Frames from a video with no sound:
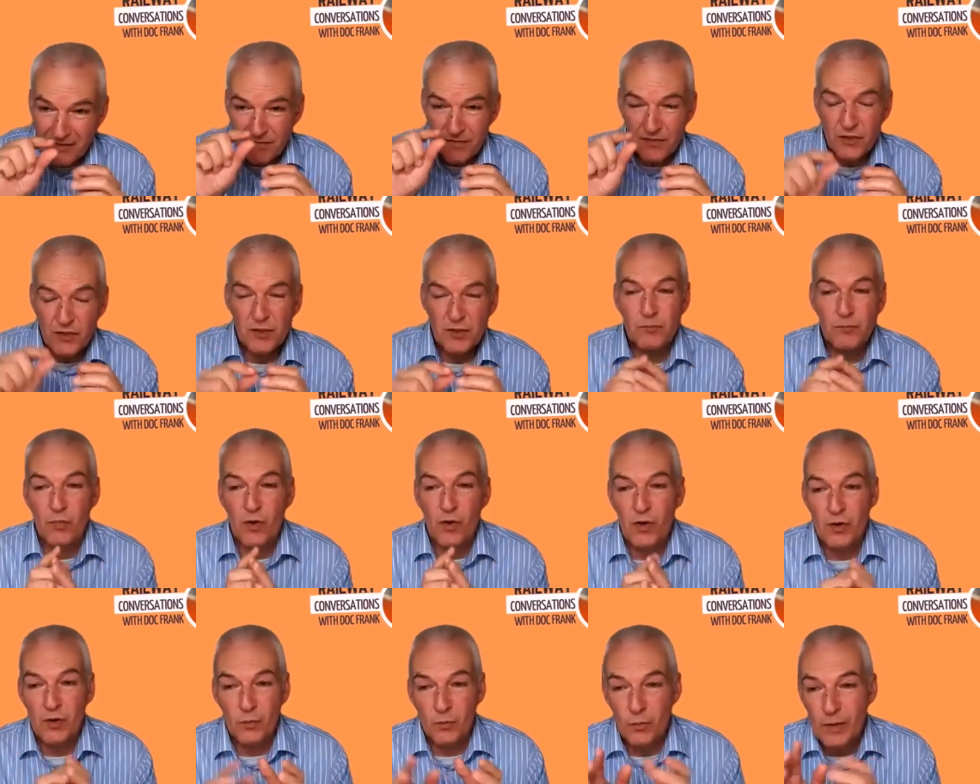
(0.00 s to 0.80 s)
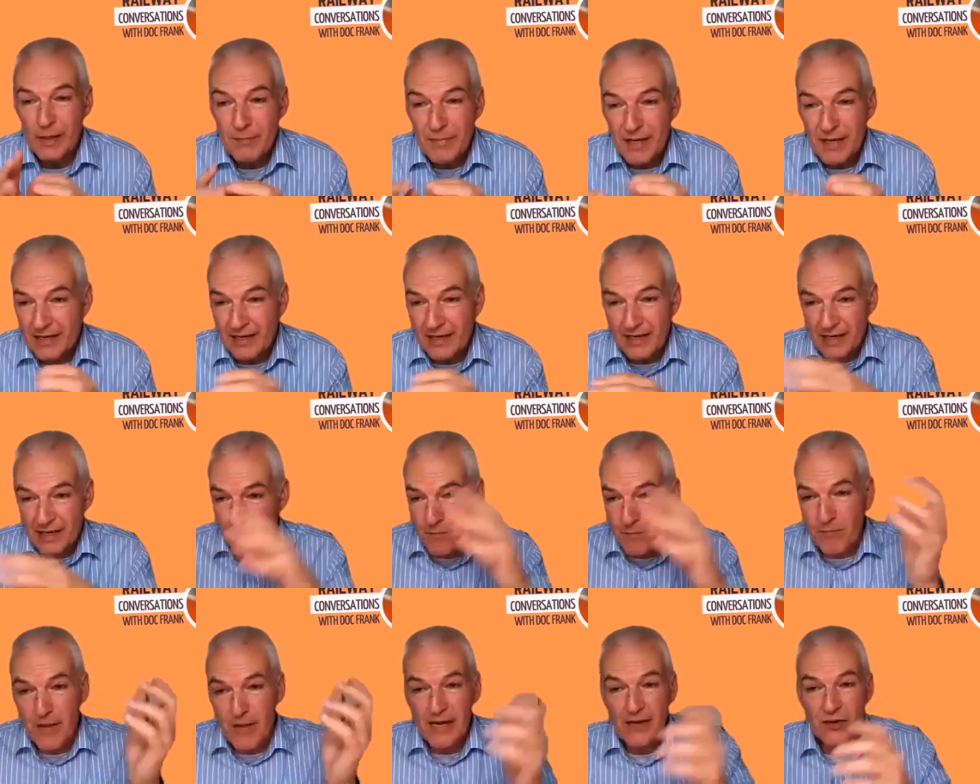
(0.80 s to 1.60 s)
small women in a
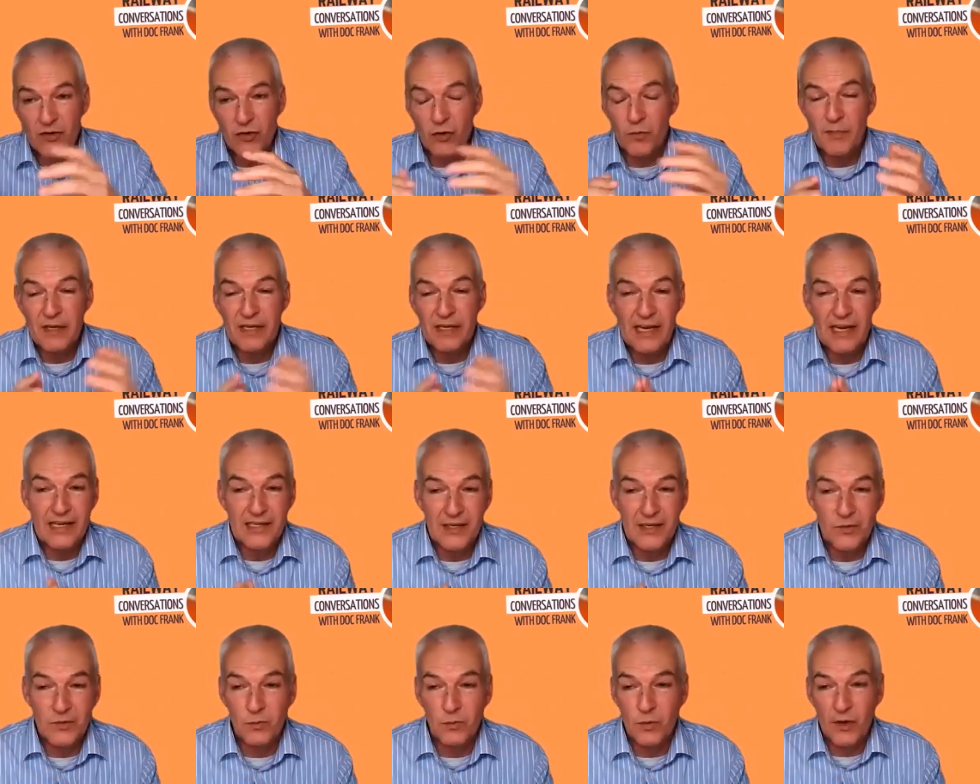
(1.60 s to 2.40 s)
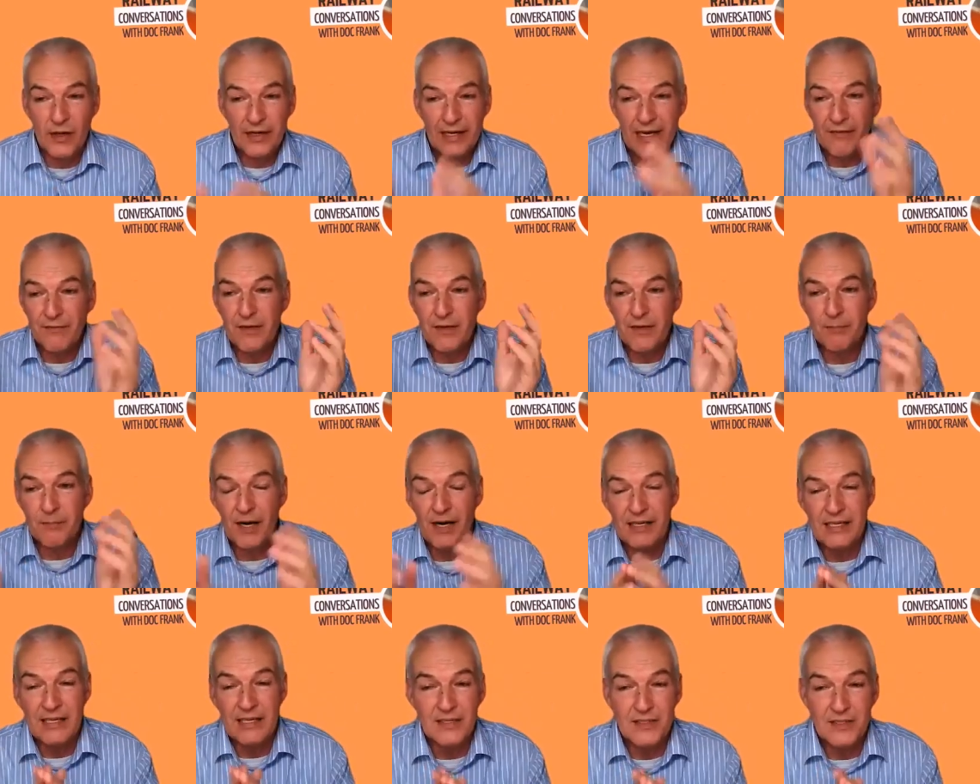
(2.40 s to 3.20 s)
men-dominated world,
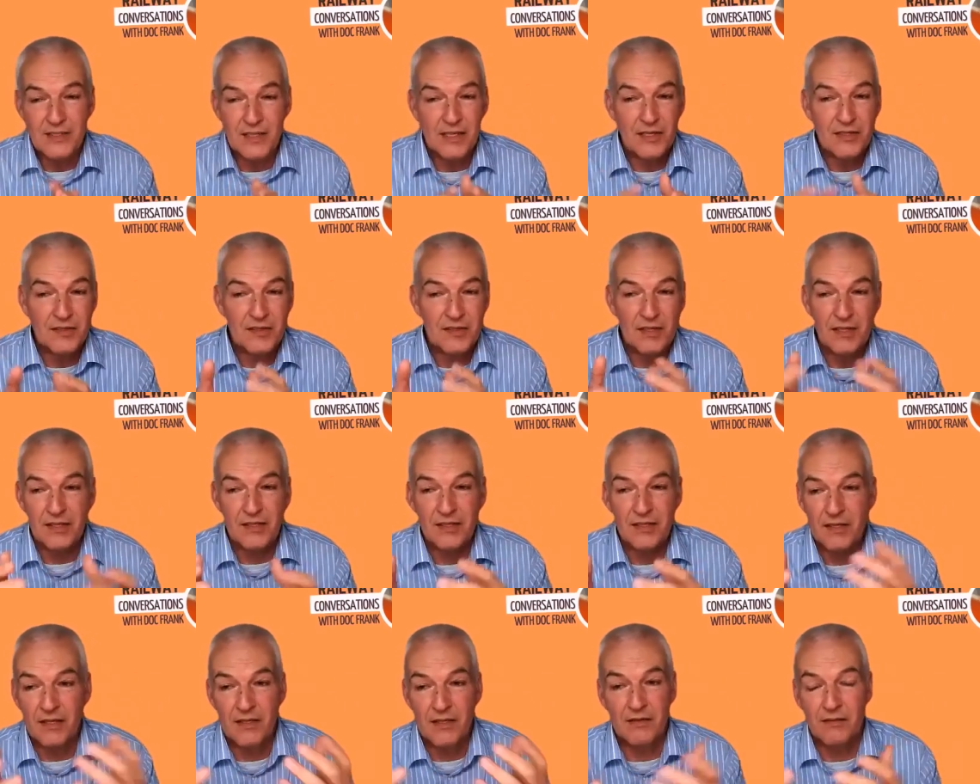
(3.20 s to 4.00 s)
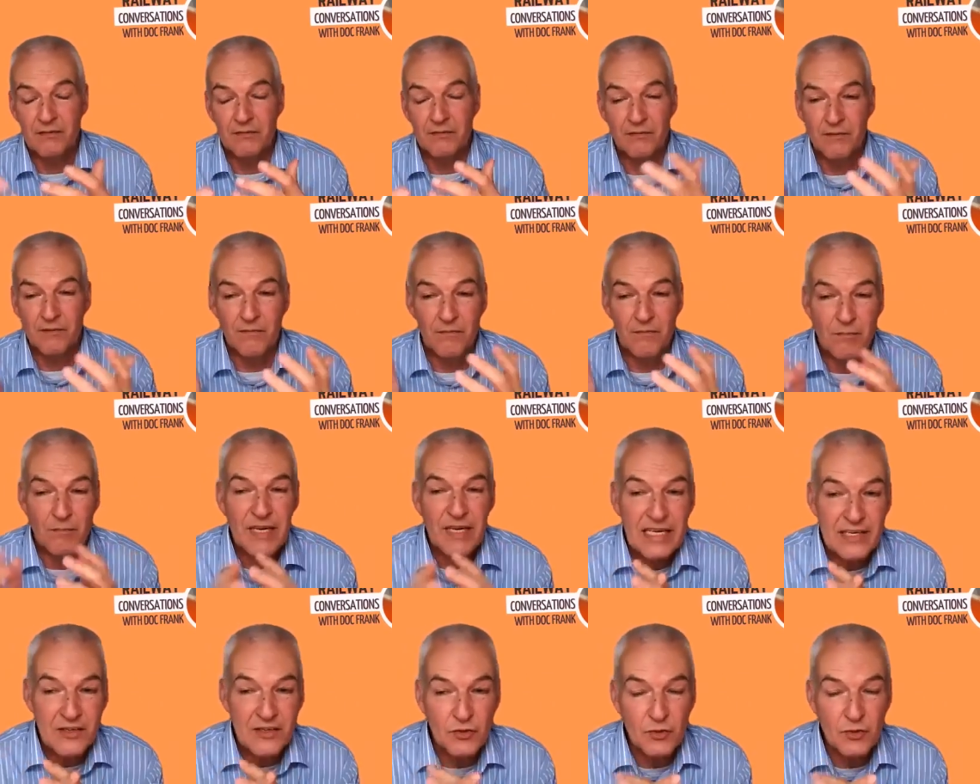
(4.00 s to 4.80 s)
everybody is
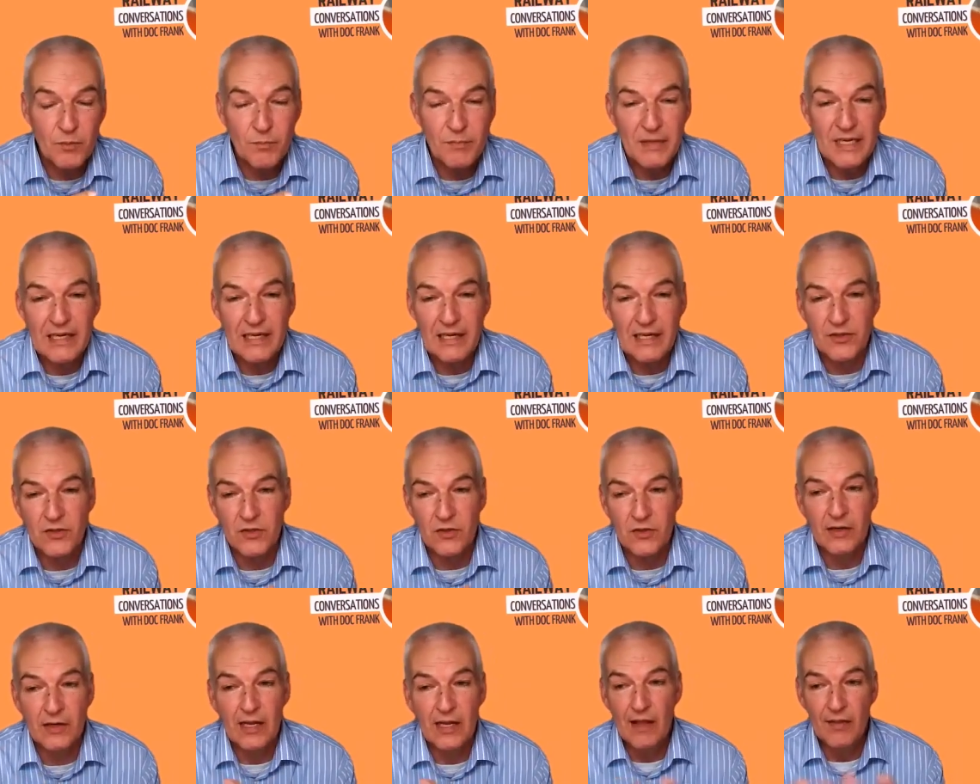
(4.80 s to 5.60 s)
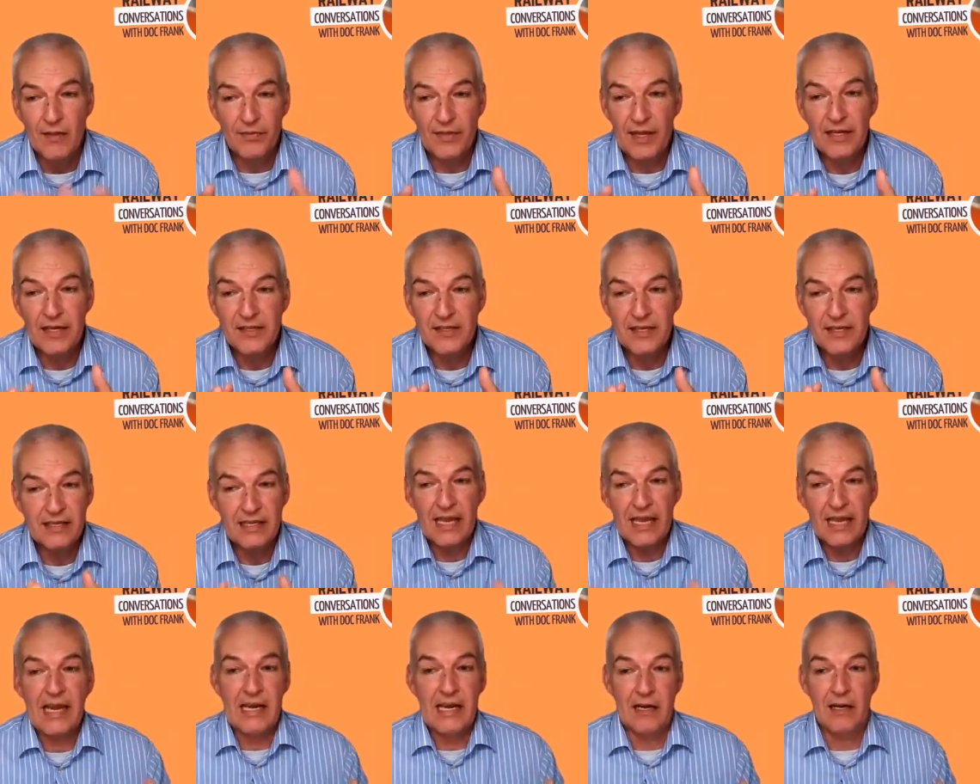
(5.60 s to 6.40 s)
mean to me and so on, they said,
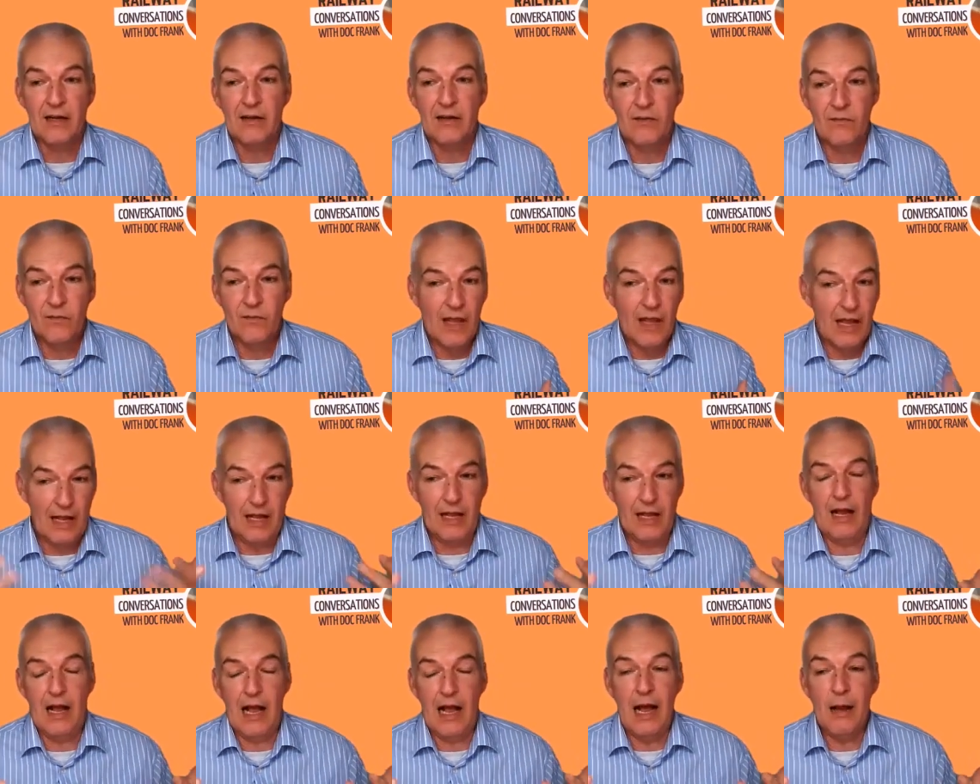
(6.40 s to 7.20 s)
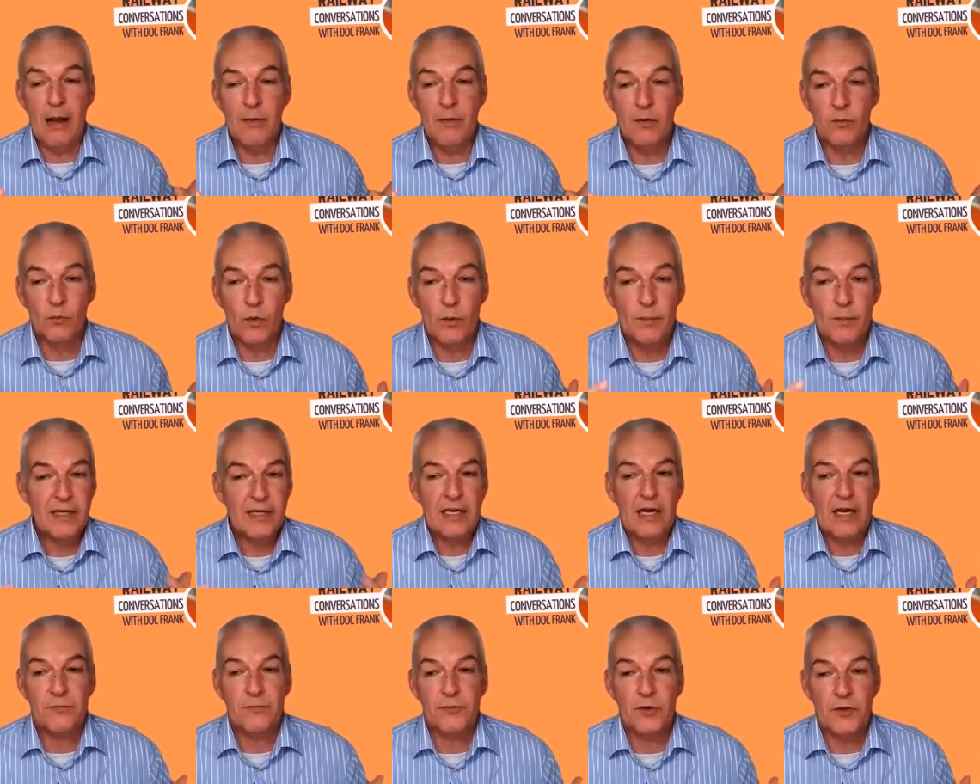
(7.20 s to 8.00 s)
hey, I'm a woman,
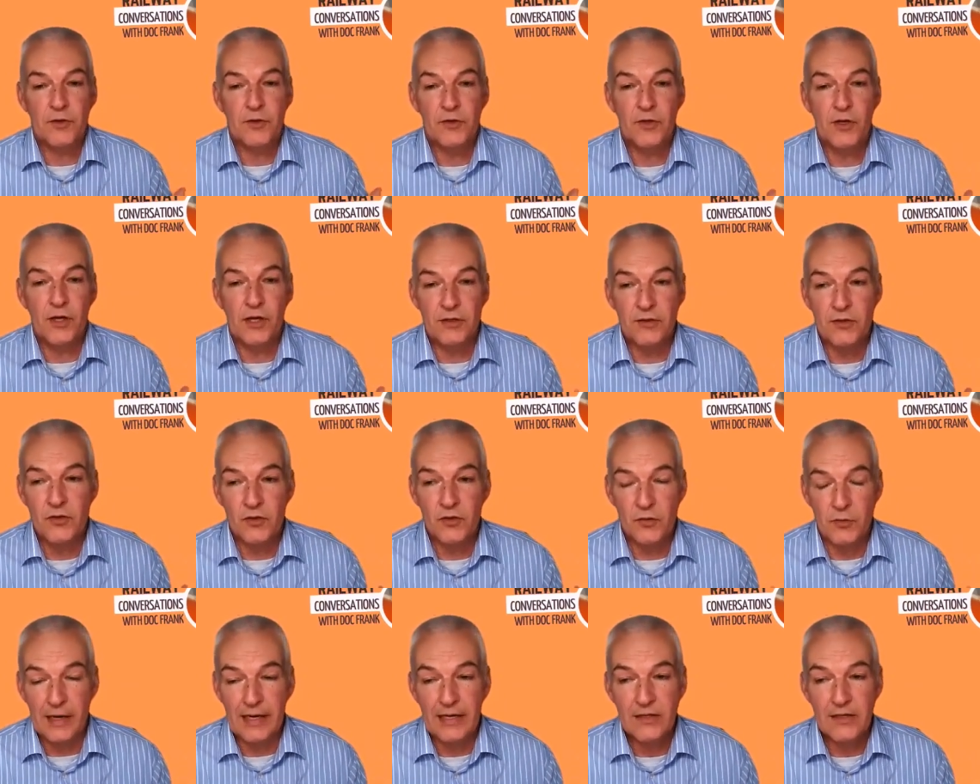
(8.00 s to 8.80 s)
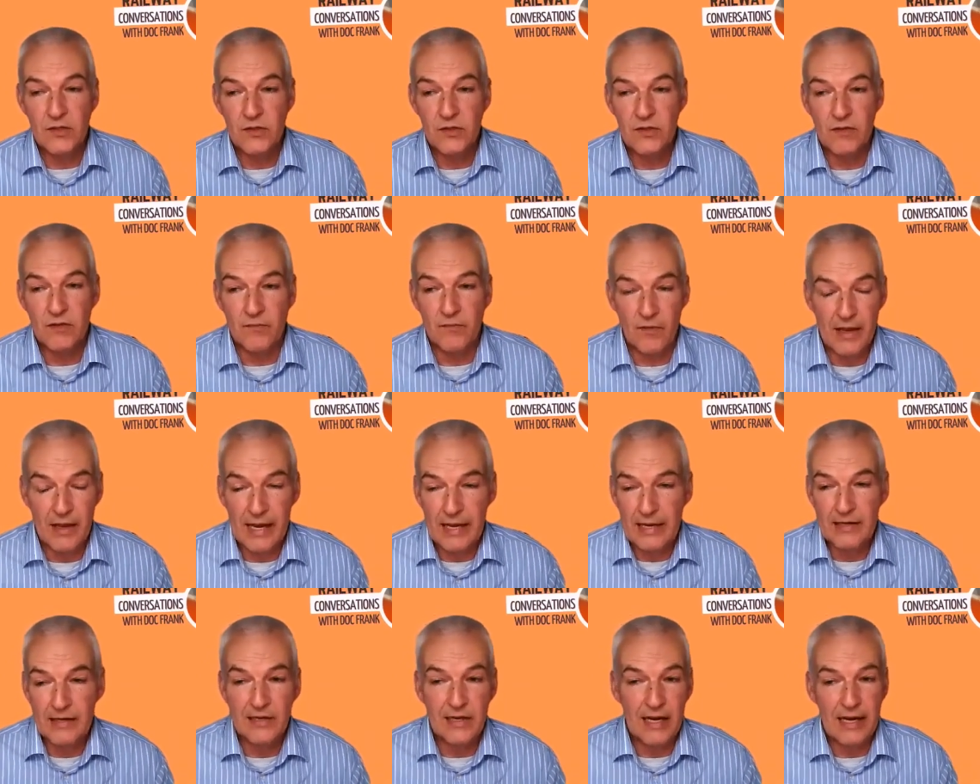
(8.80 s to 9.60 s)
I've got certain strengths,
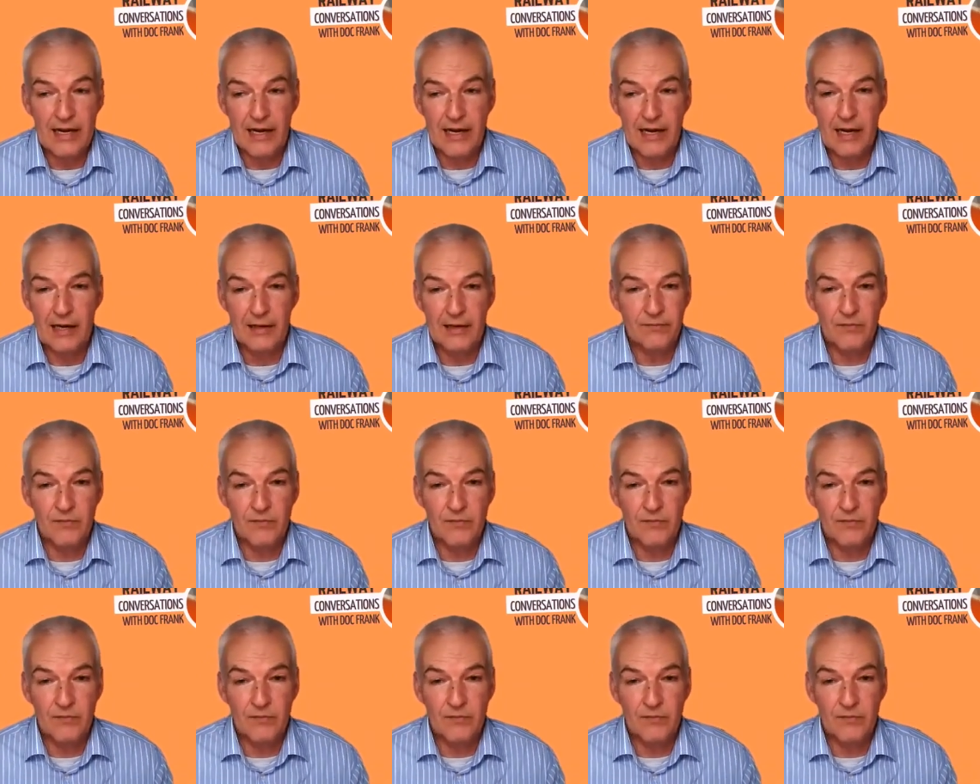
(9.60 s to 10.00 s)
and I,